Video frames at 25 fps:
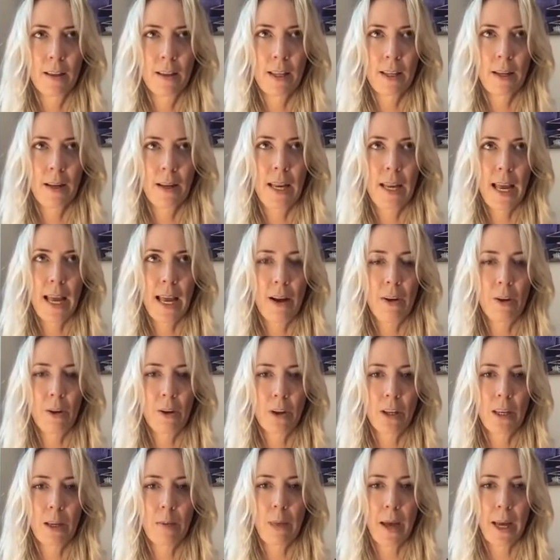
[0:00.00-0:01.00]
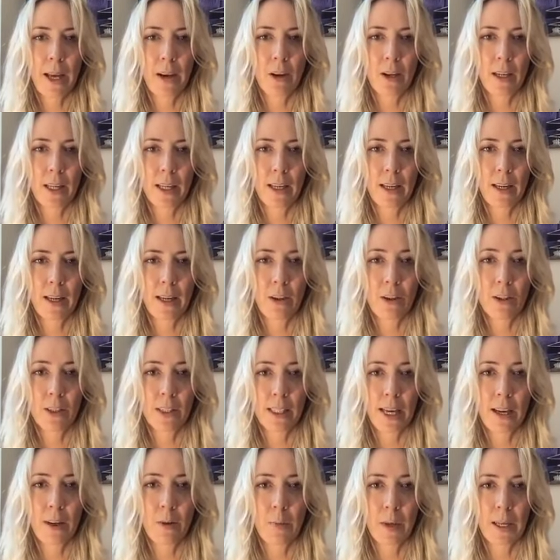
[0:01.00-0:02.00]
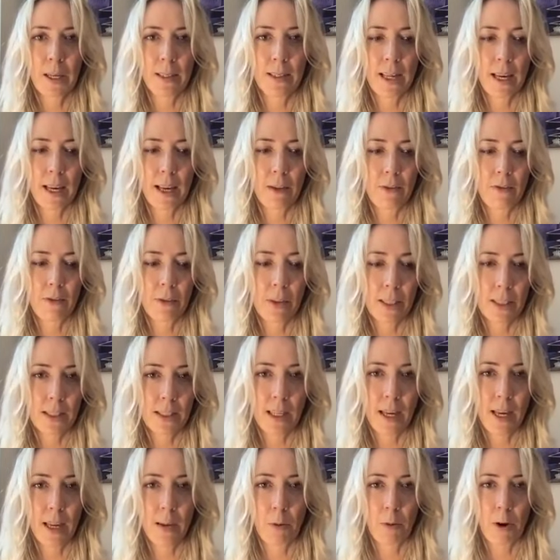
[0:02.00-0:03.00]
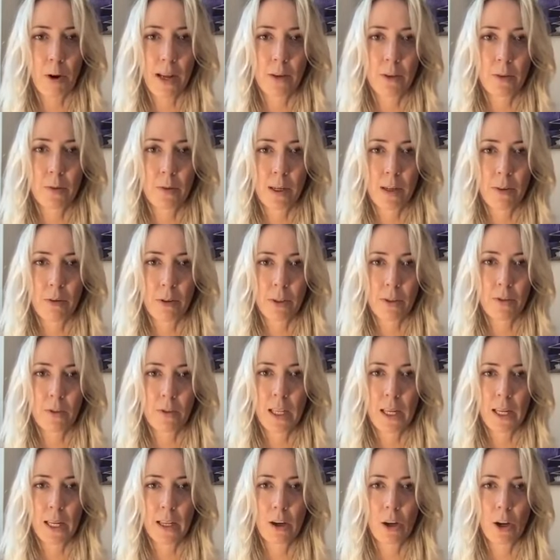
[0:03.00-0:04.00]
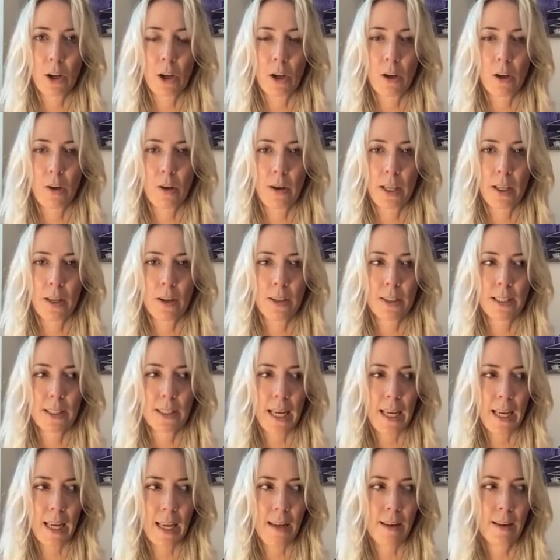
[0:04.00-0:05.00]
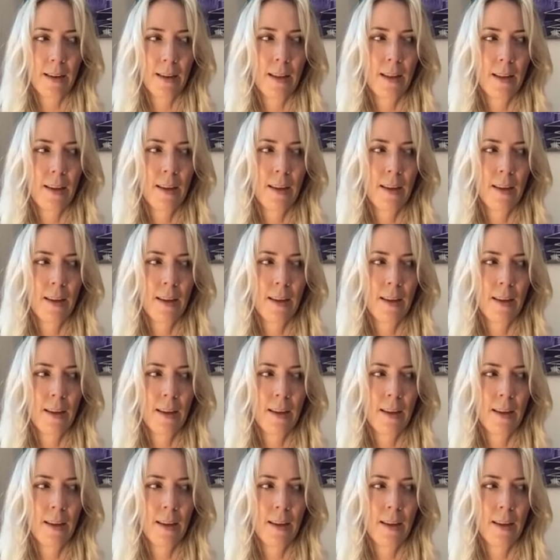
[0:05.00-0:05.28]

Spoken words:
and now looking back on it, I could tell myself this time around when I was feeling low, I could say,